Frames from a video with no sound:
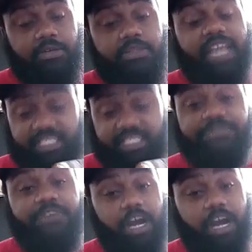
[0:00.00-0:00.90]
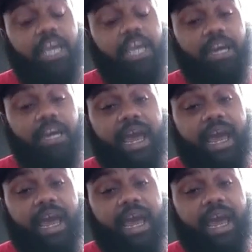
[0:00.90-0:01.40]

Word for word: Yeah, that's you don't know what's going on in